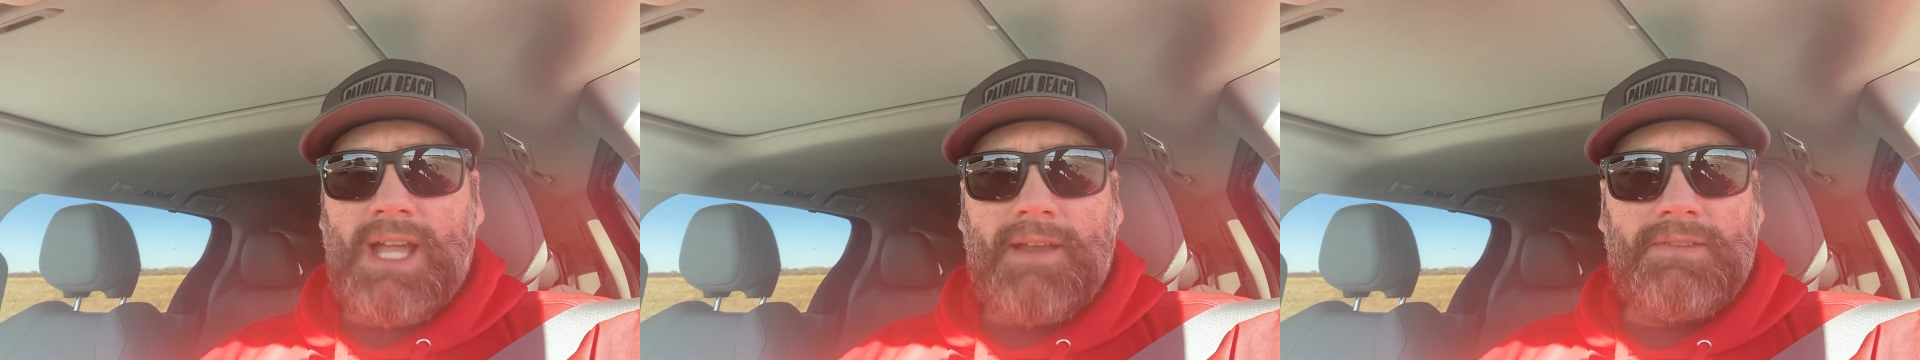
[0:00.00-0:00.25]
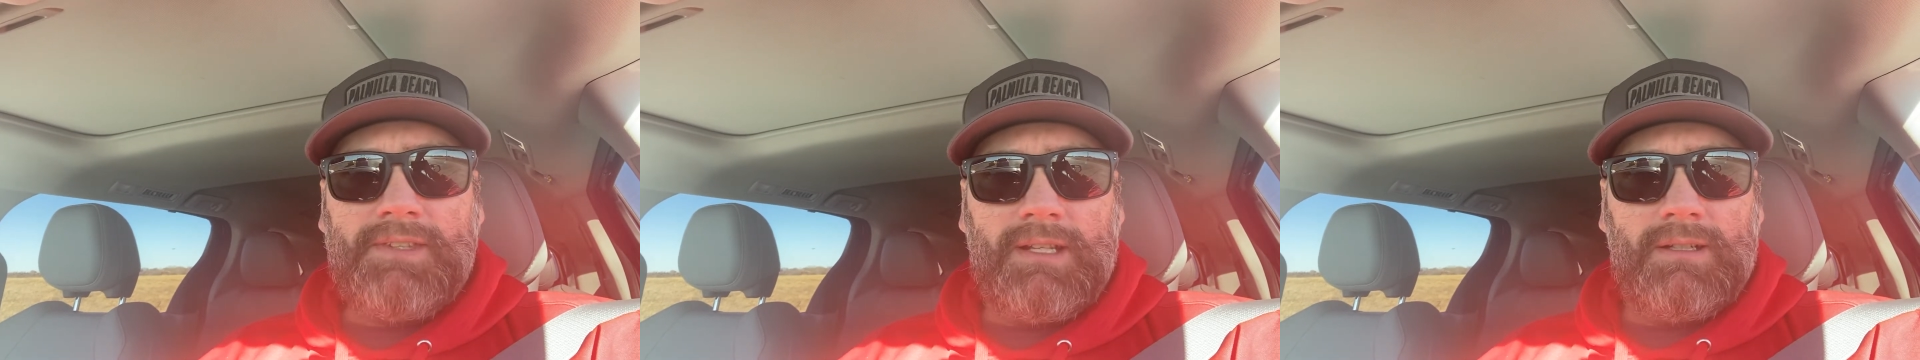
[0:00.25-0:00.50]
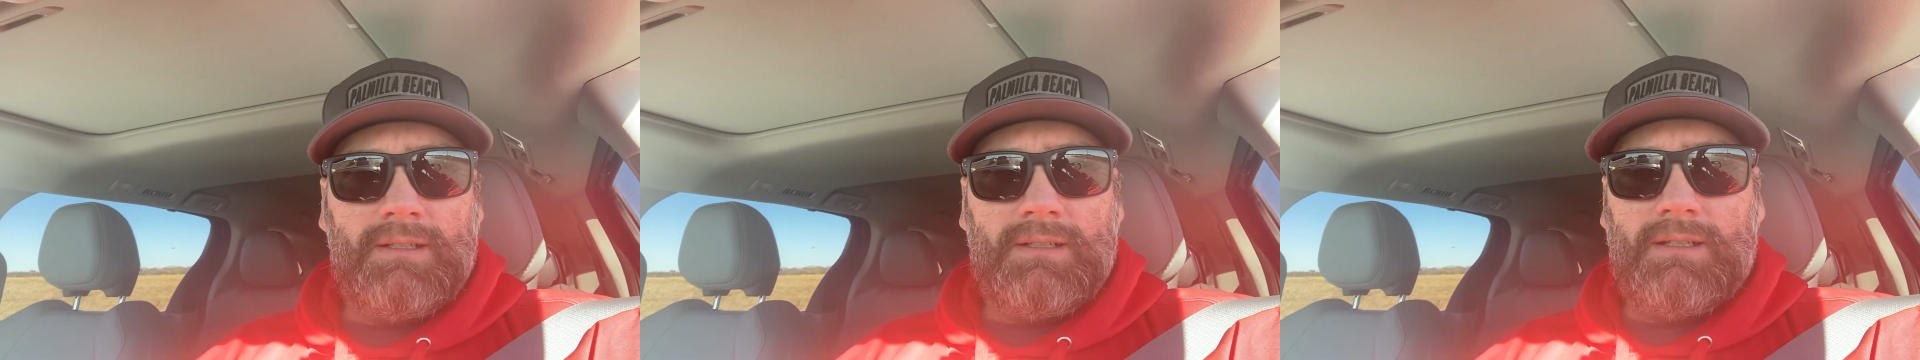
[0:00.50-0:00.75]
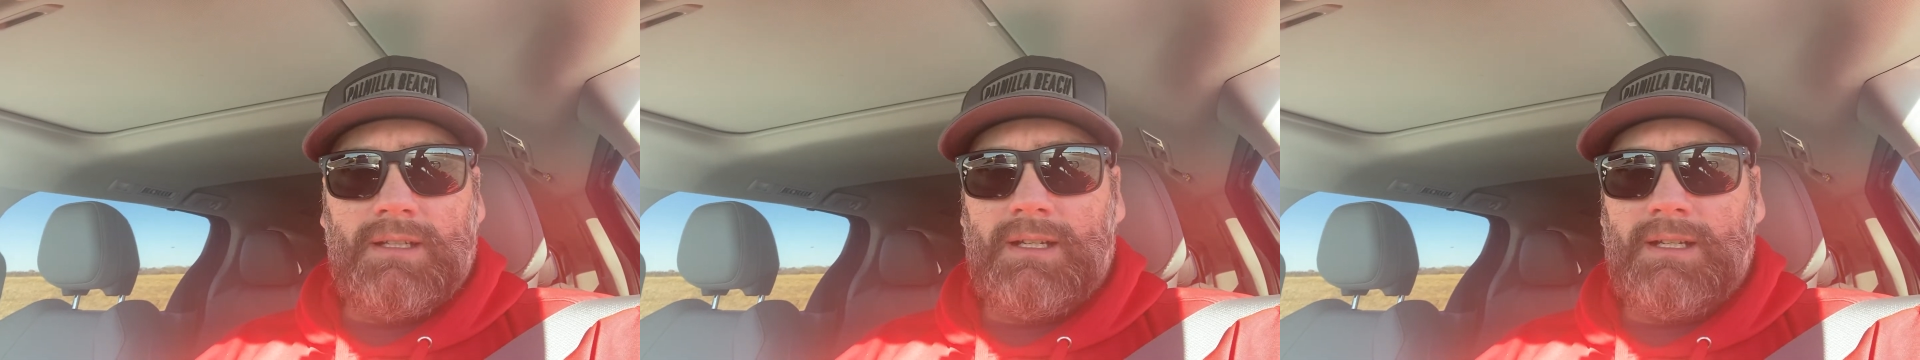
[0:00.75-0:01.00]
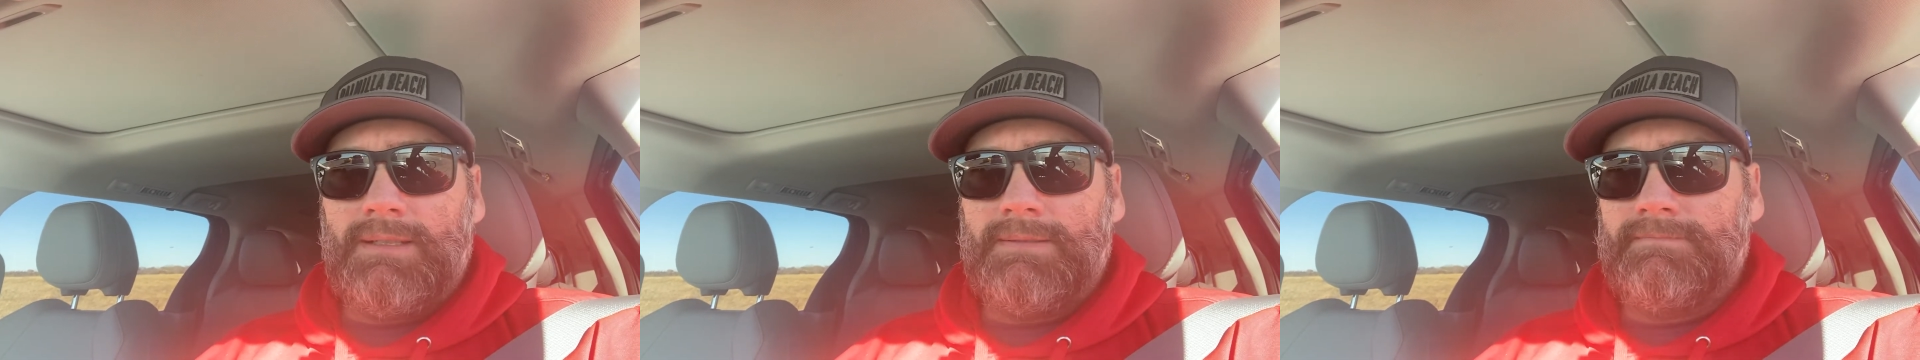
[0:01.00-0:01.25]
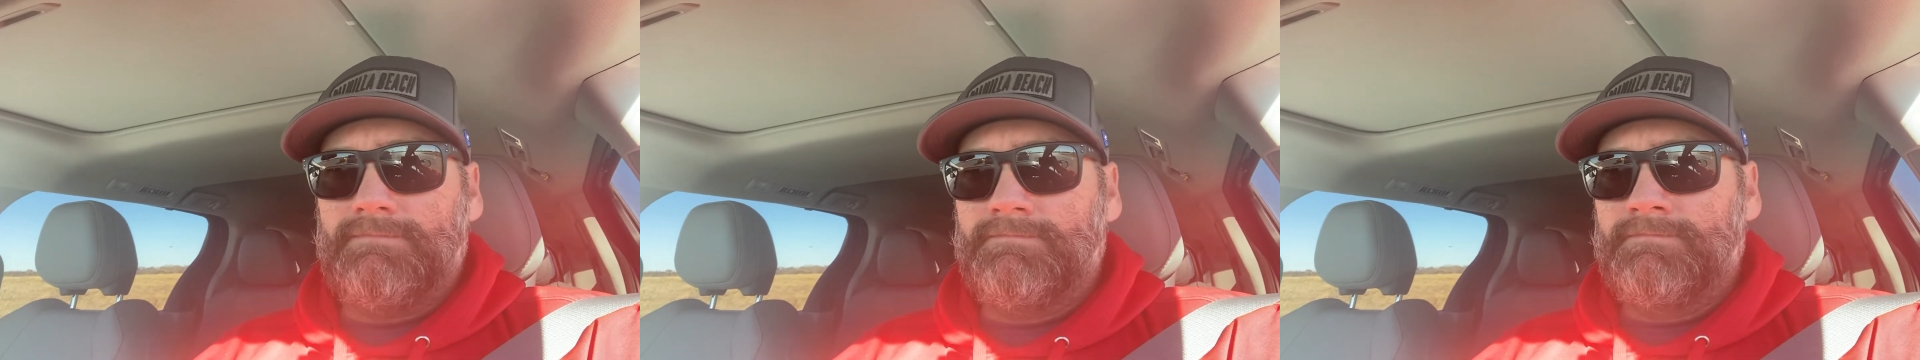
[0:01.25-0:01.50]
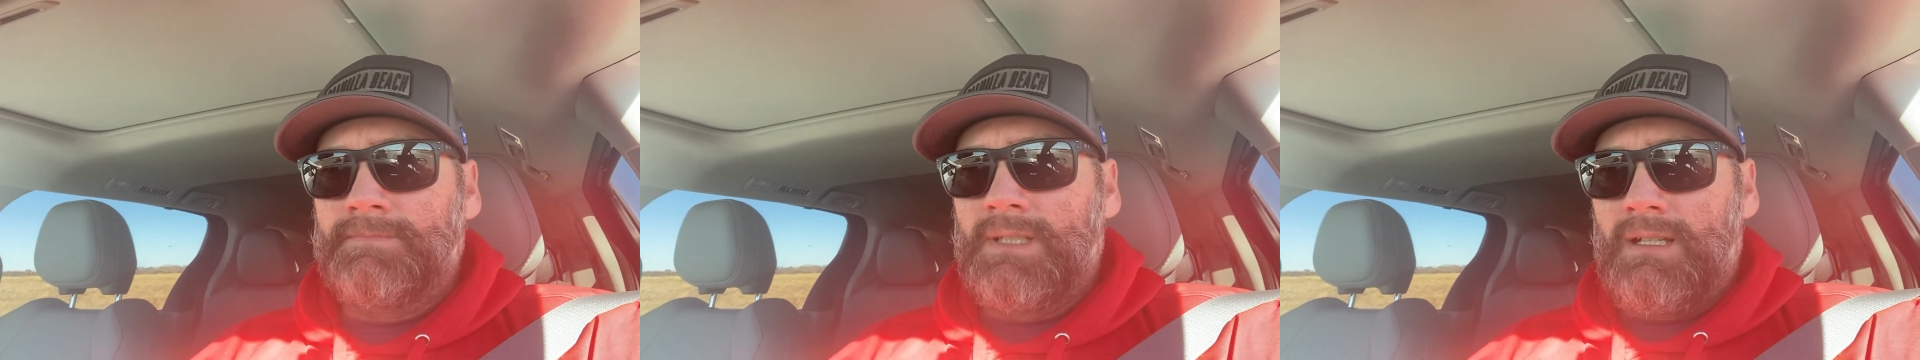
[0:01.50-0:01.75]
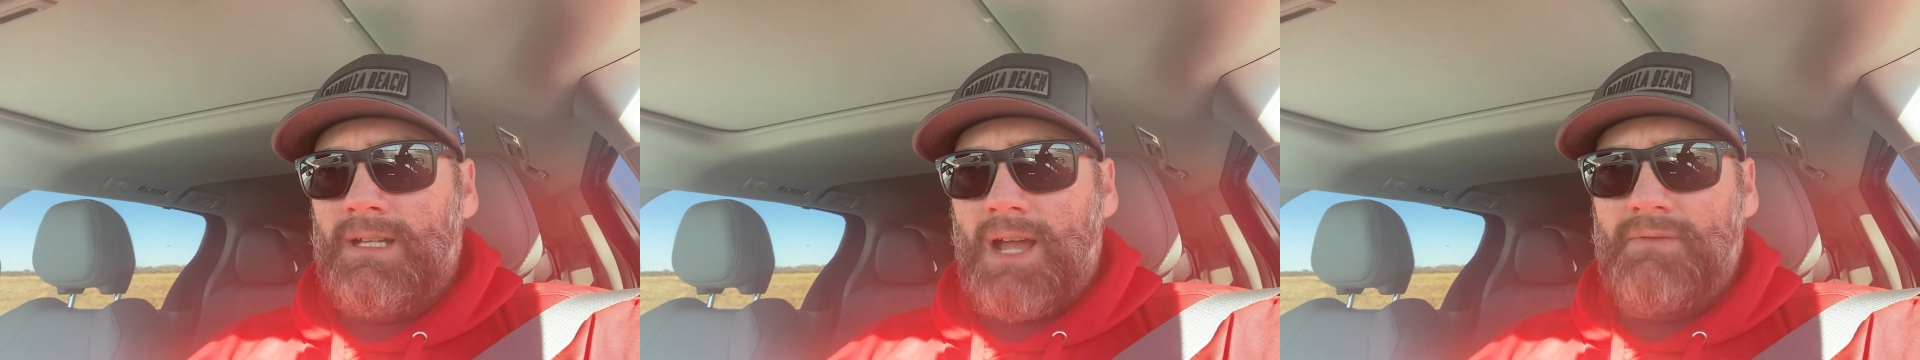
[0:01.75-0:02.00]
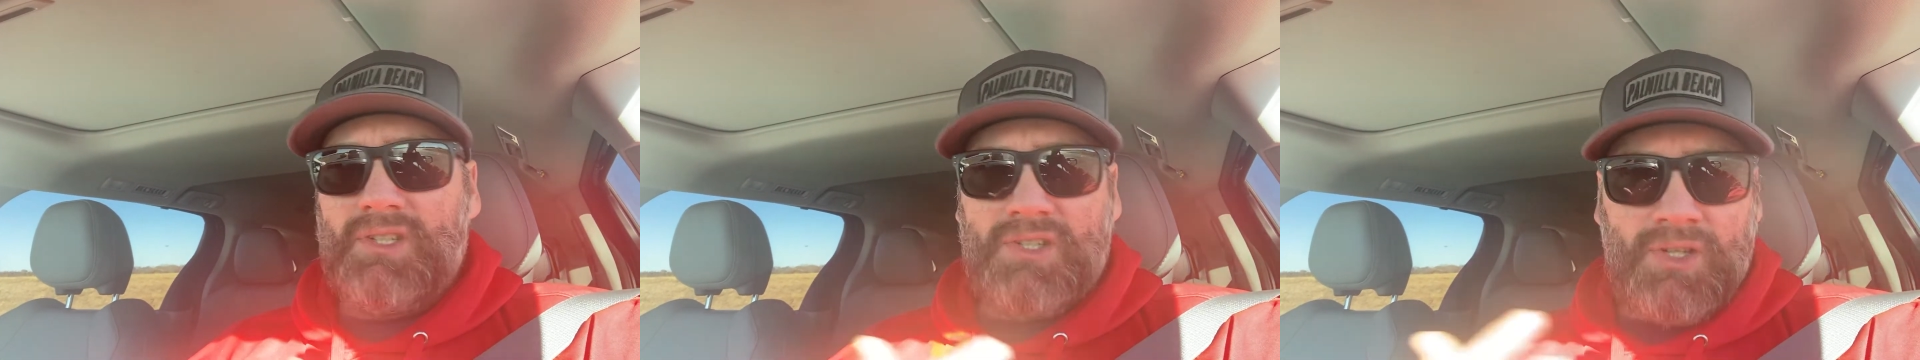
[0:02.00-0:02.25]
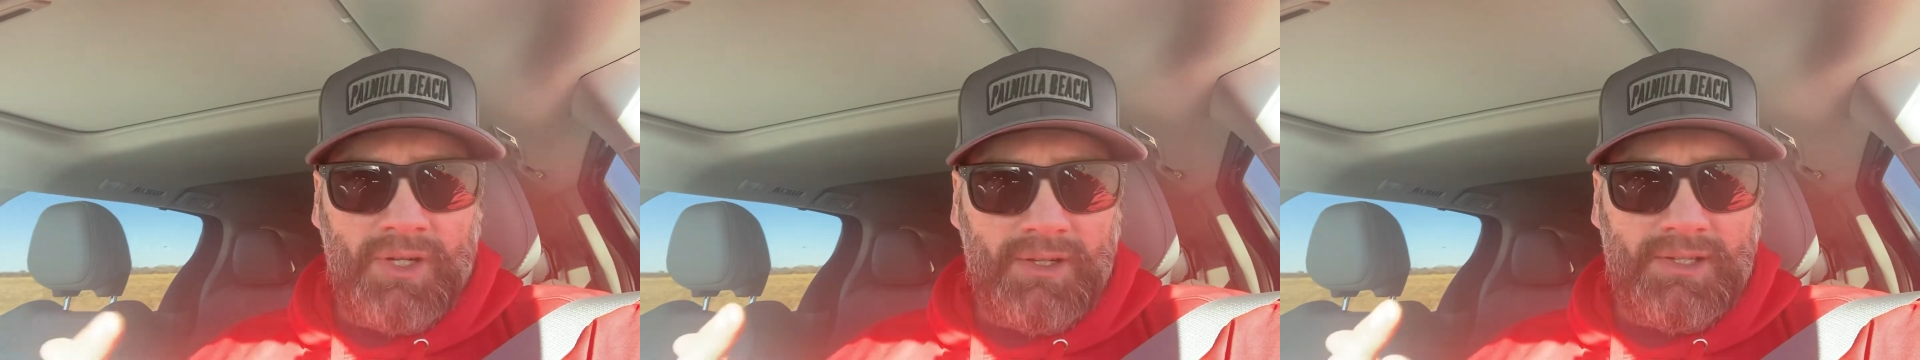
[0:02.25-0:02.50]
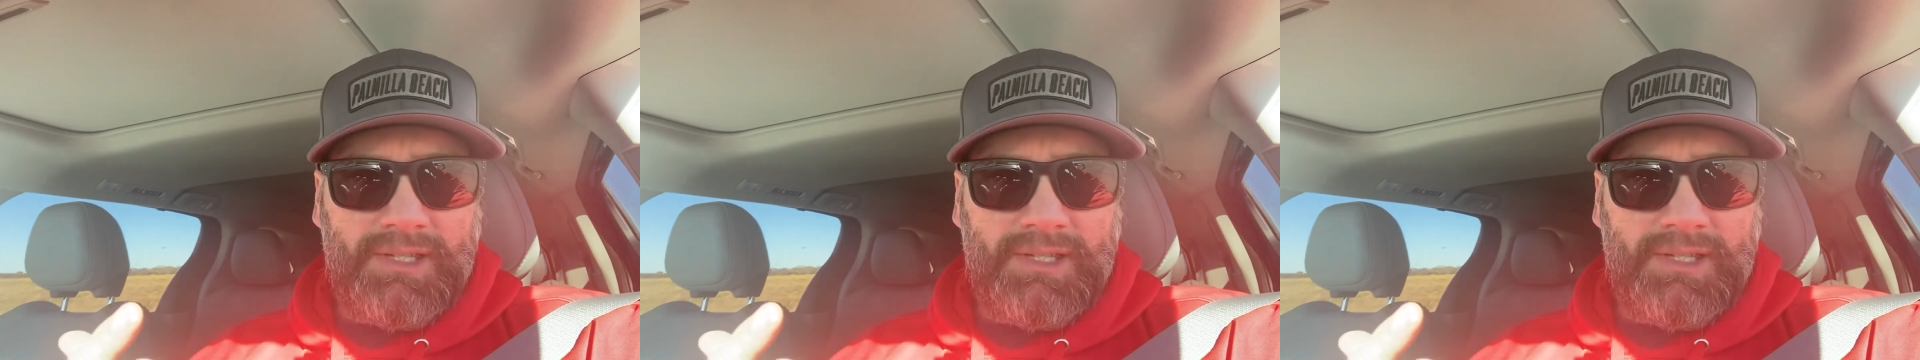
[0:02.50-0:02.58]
Center. I've just heard